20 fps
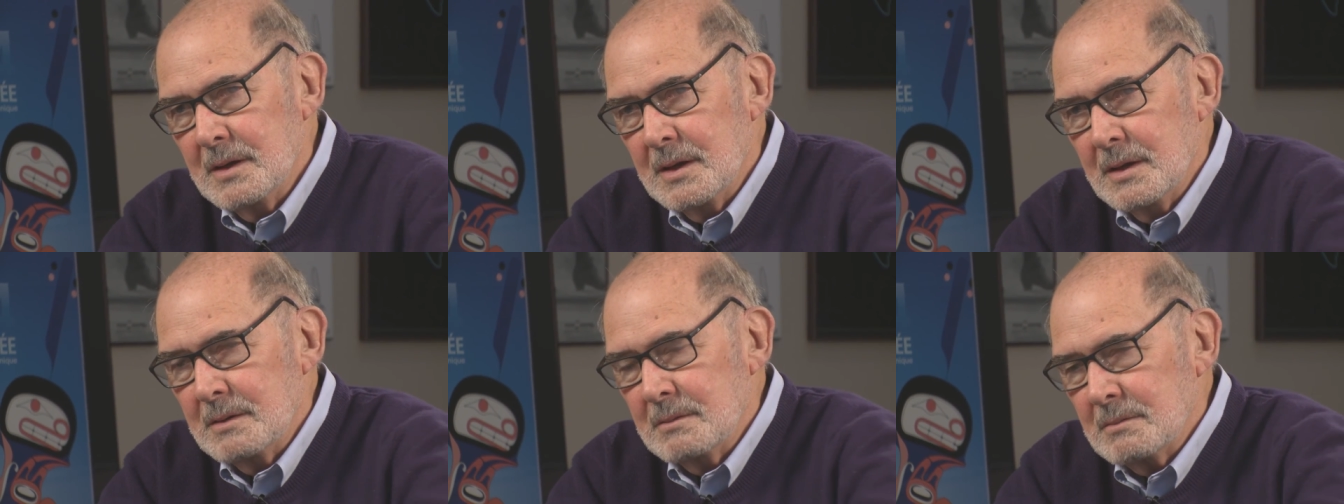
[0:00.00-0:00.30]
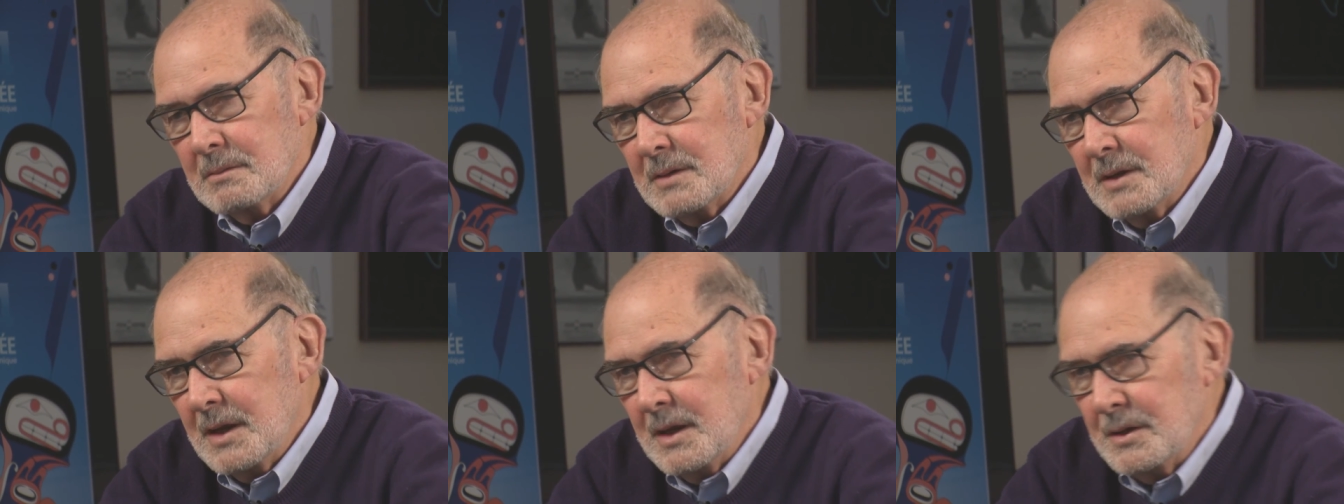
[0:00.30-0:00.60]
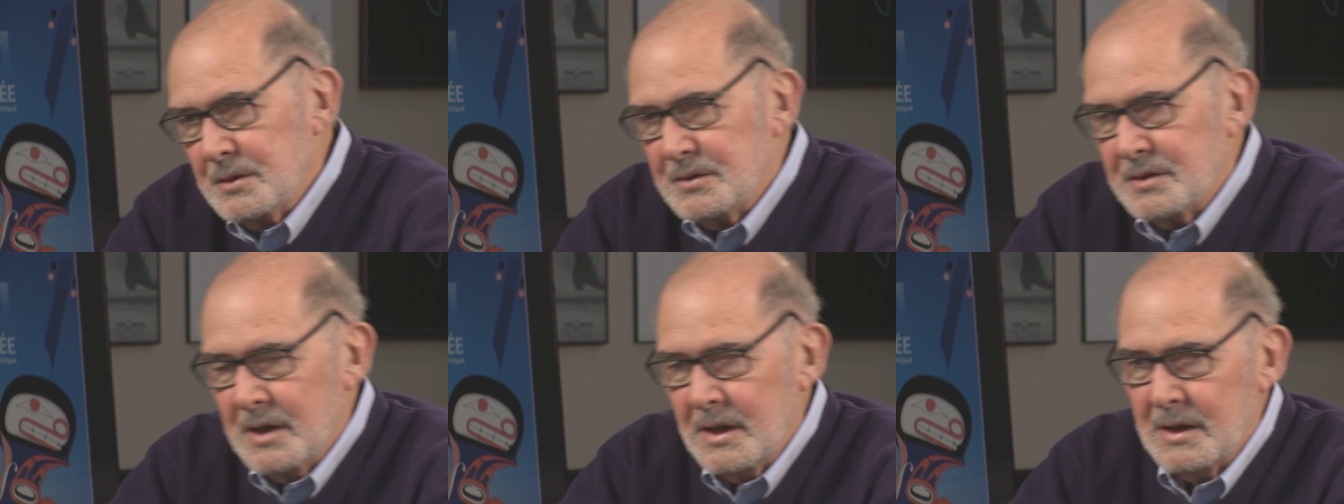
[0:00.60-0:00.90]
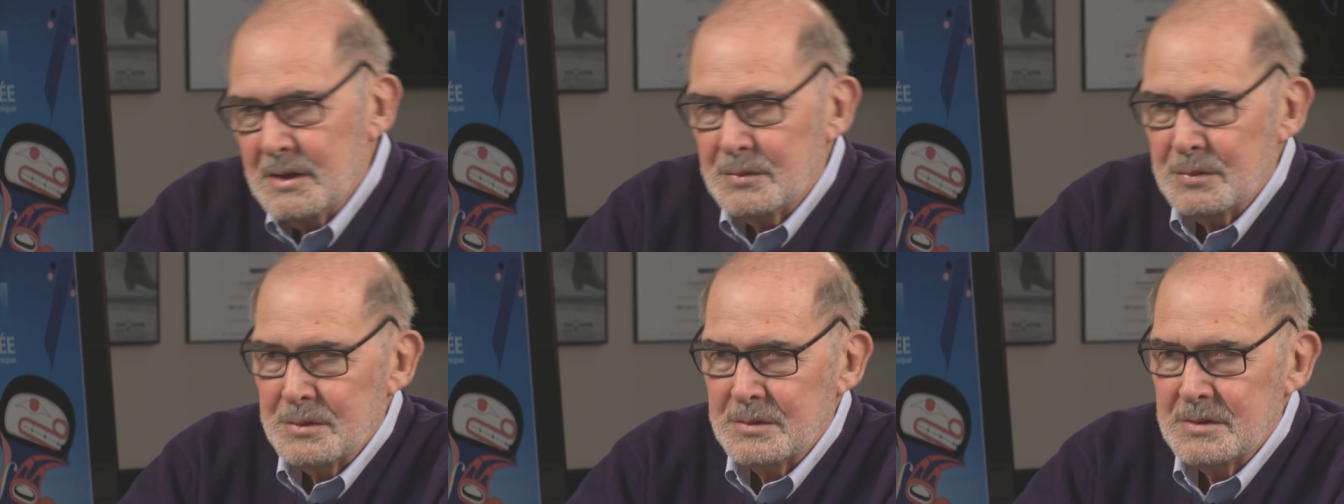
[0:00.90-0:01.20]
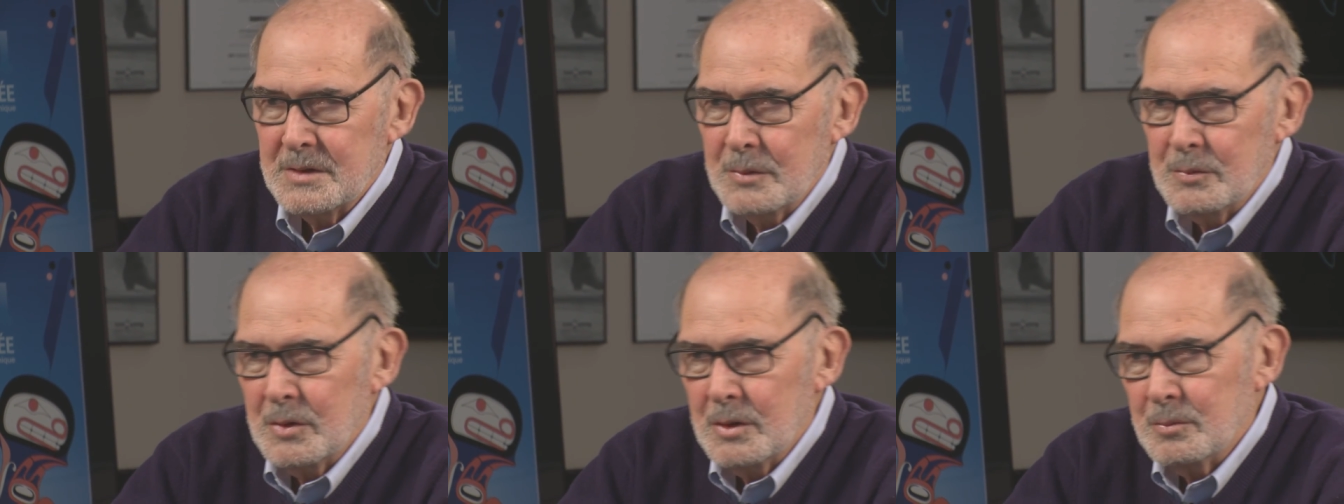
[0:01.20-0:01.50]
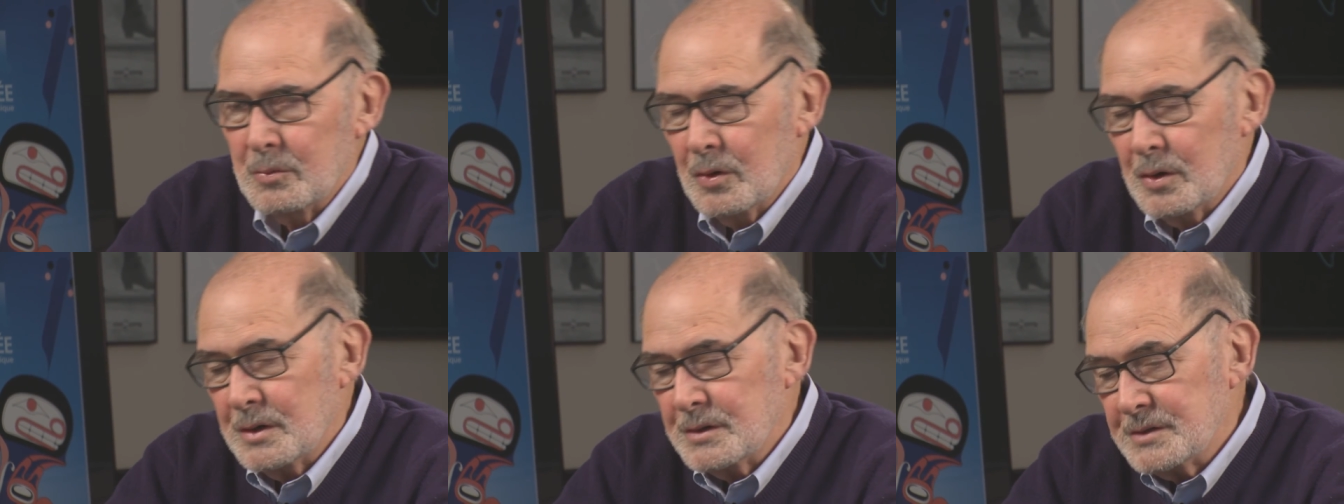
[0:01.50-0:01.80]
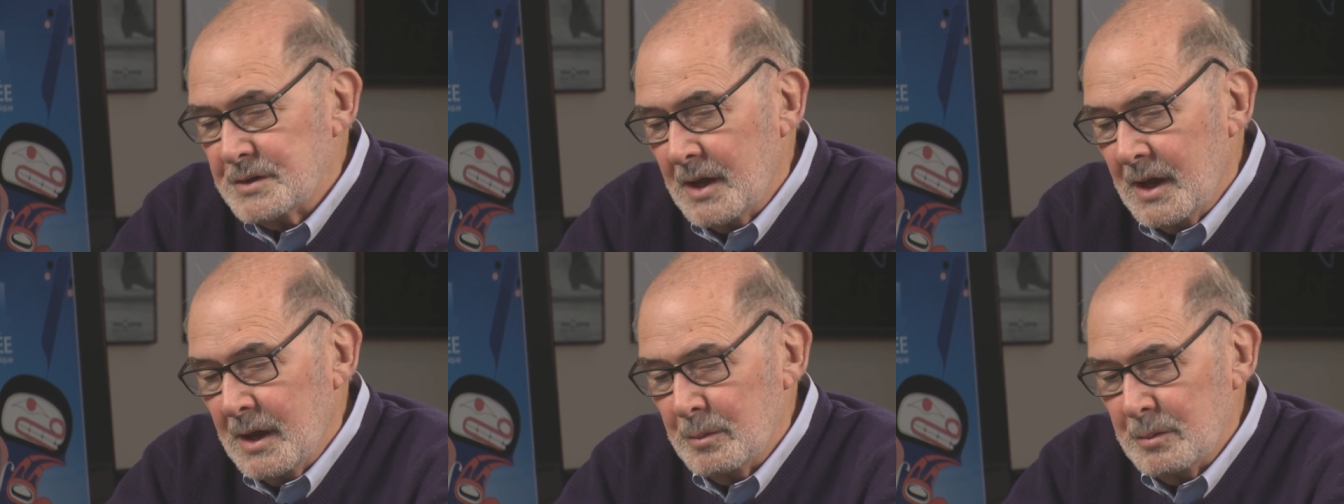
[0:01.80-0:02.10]
and Canadian Stage was somewhat more
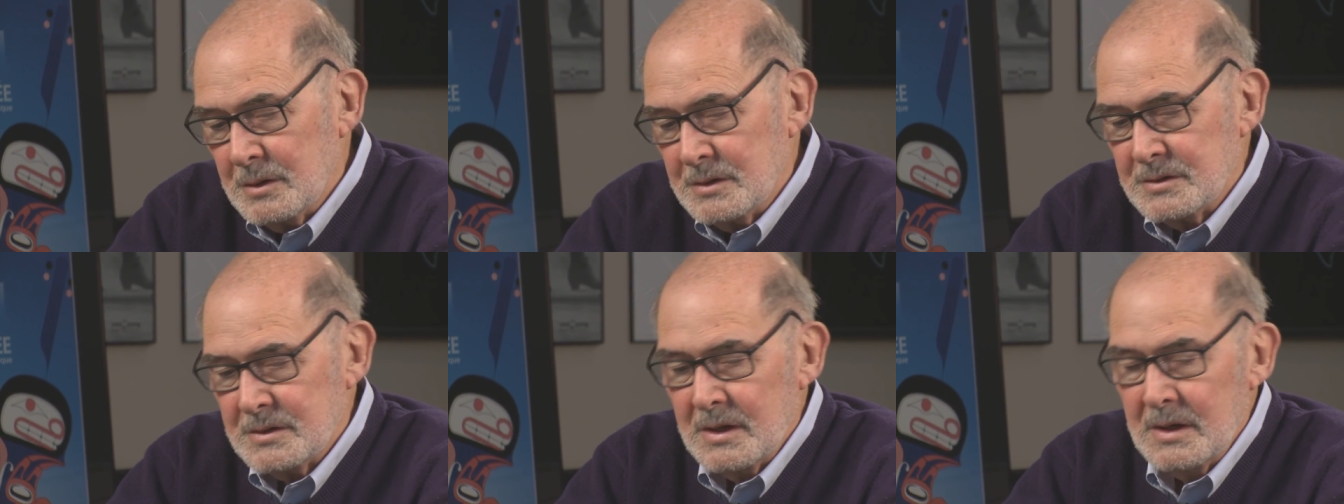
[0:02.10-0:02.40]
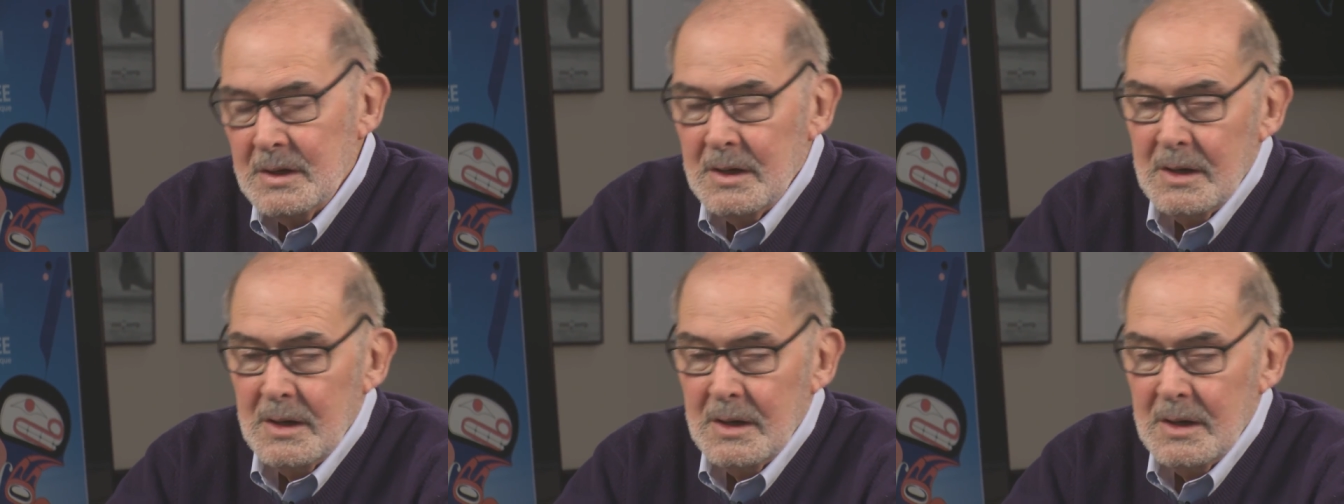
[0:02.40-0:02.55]
established.